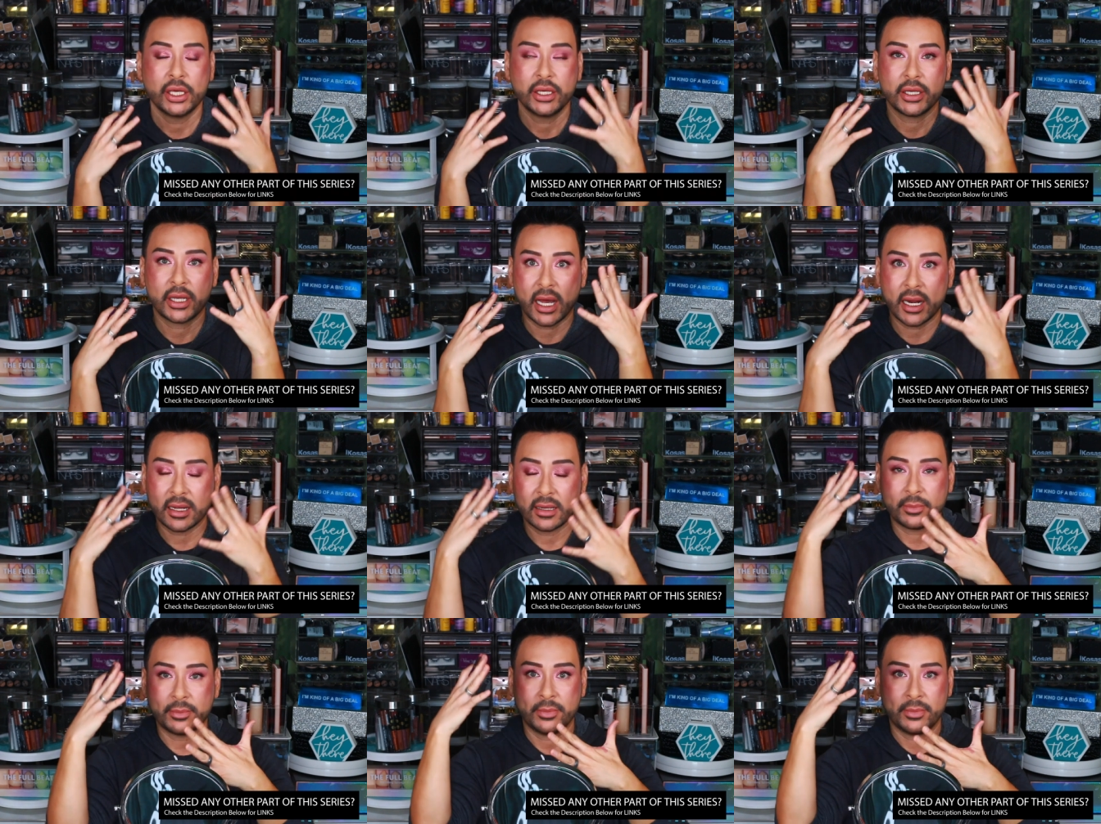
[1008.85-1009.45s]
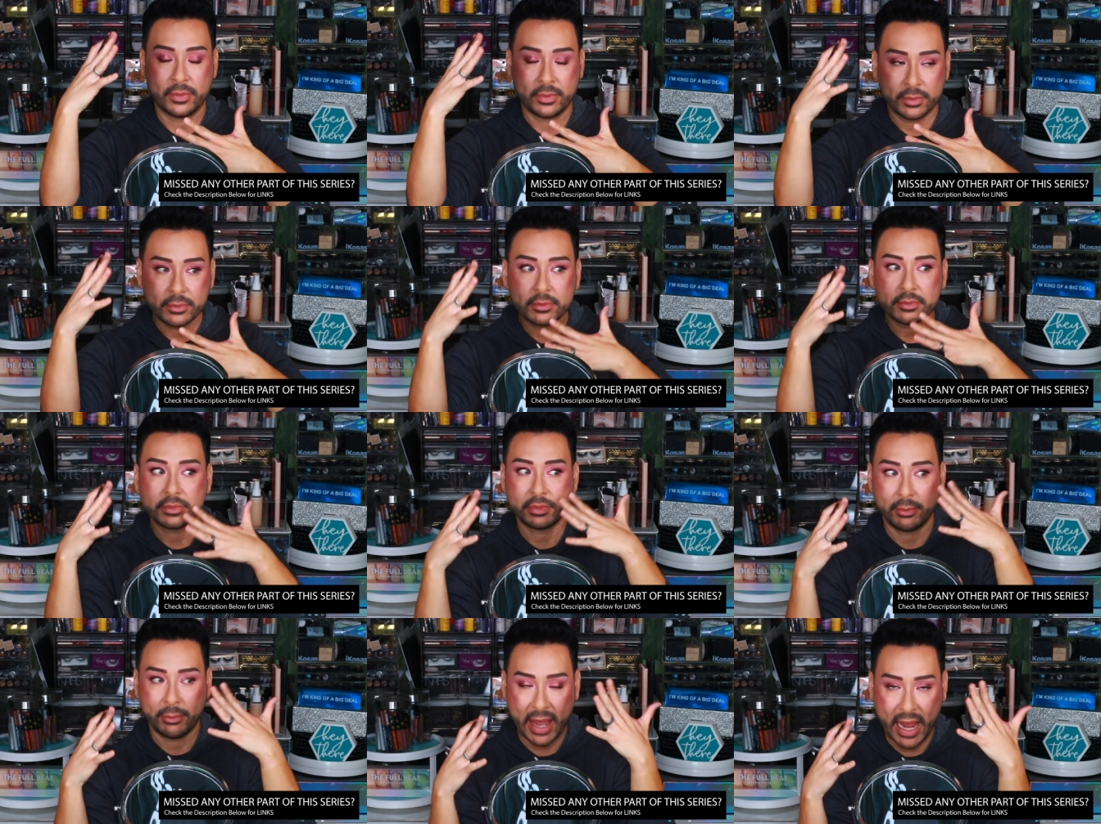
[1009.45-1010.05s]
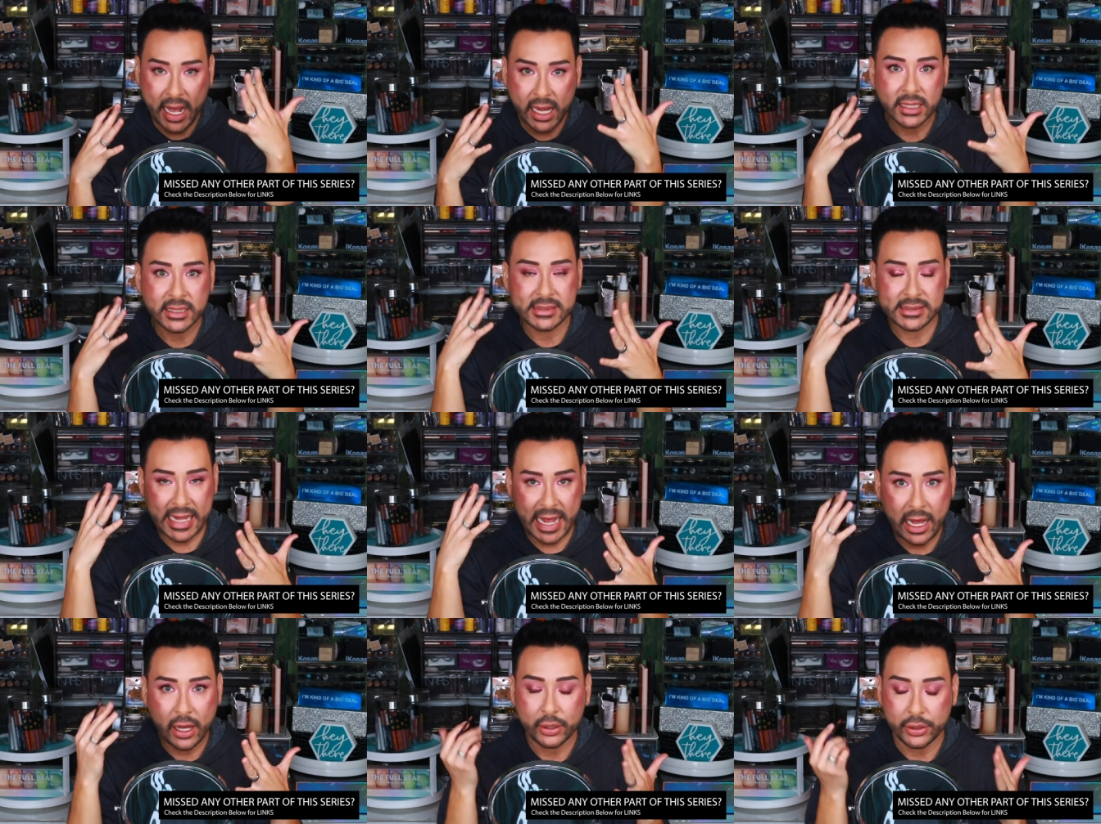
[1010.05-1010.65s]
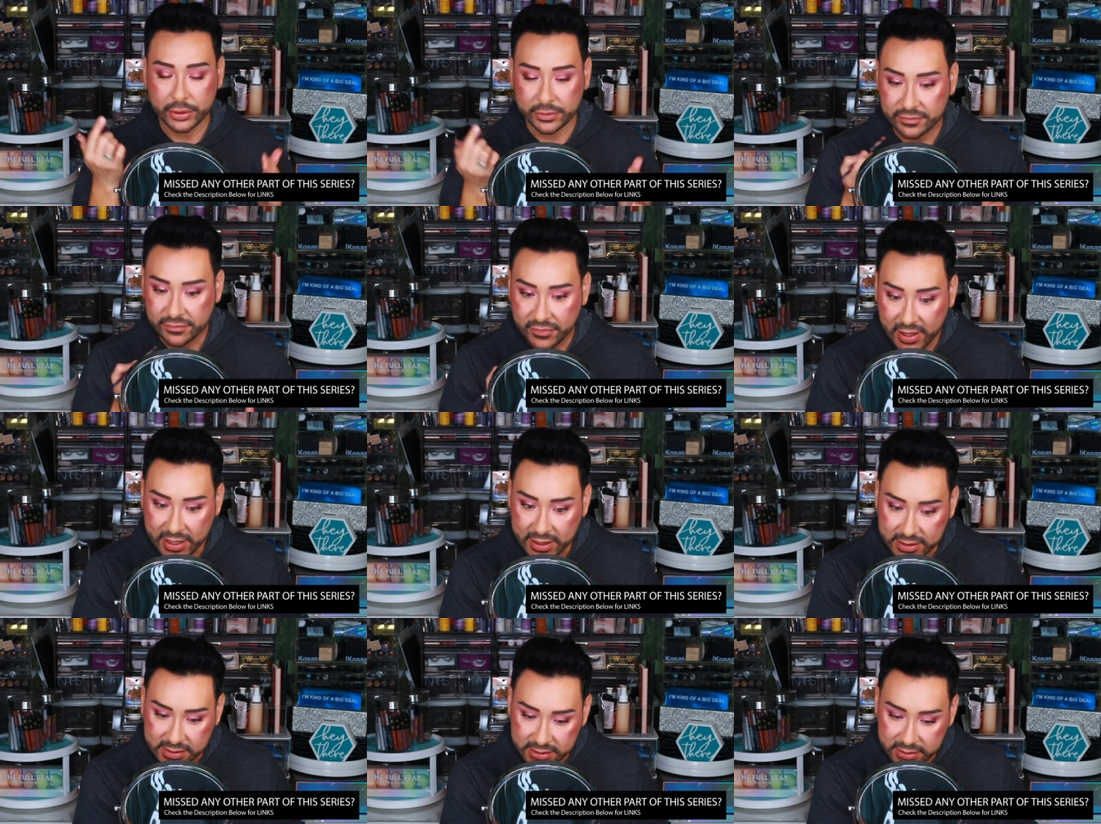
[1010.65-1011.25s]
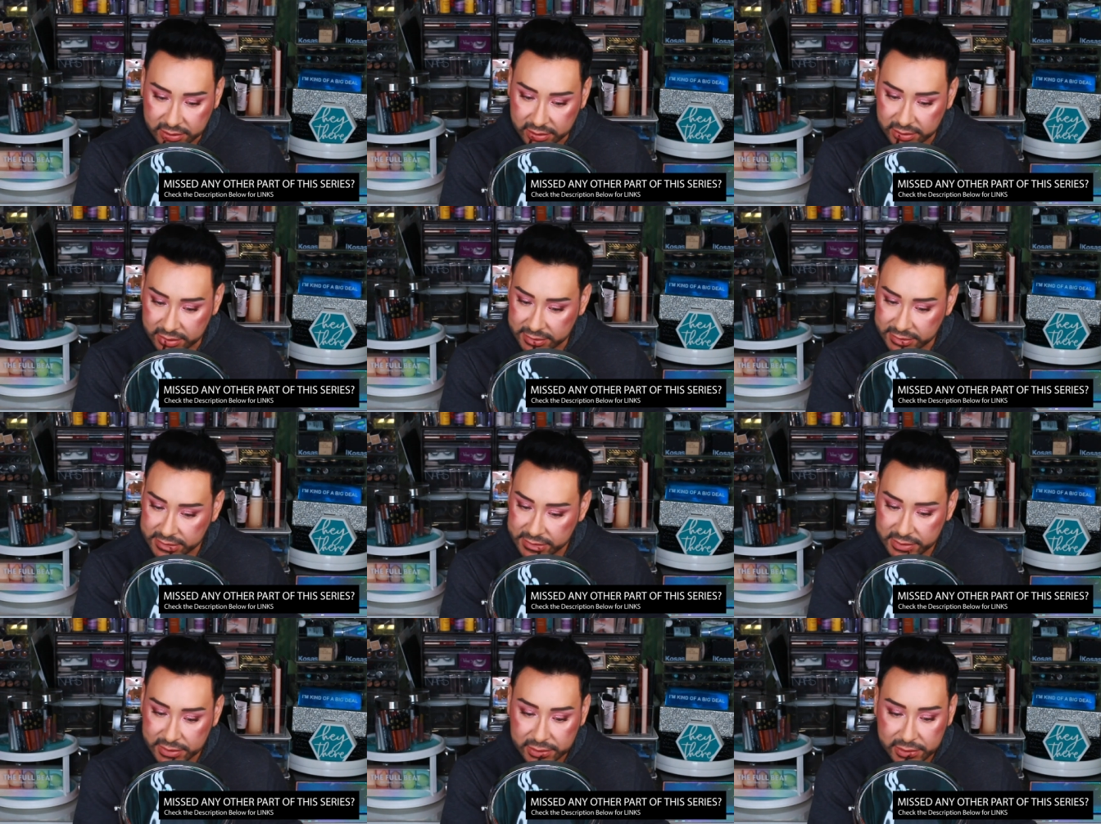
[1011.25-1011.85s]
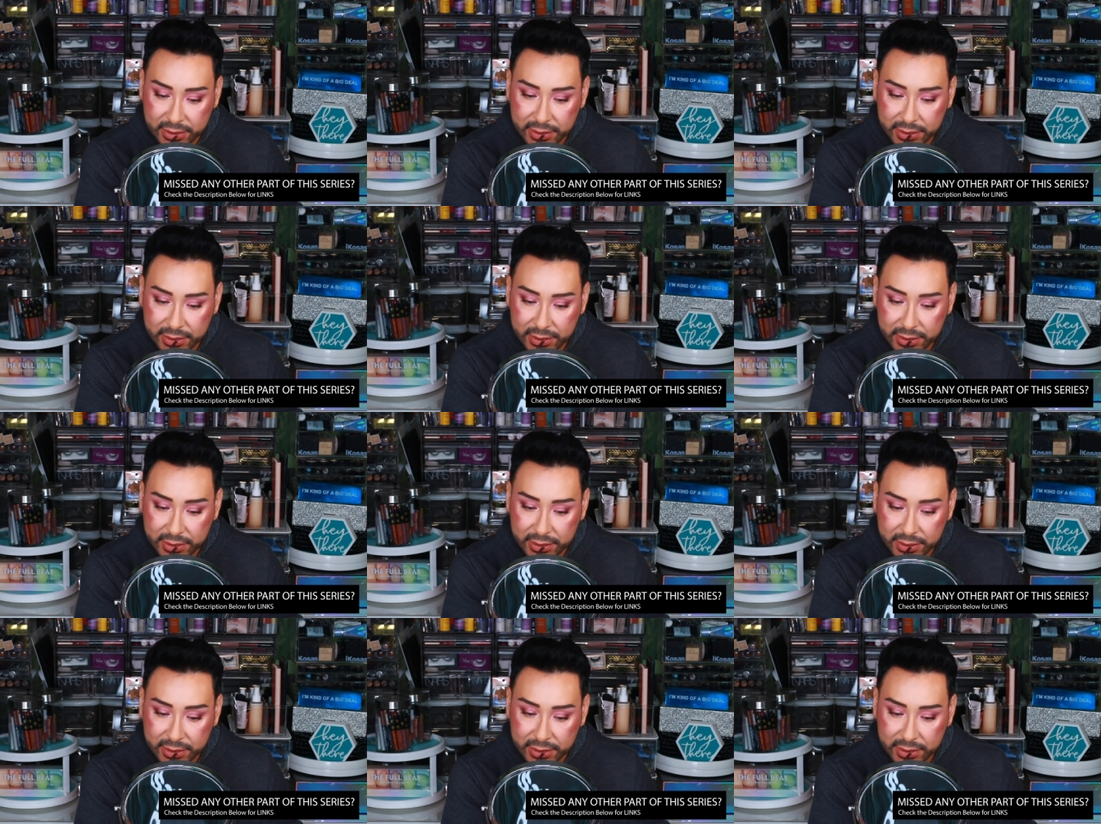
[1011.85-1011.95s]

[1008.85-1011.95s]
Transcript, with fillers: You gotta balance out your face, girls.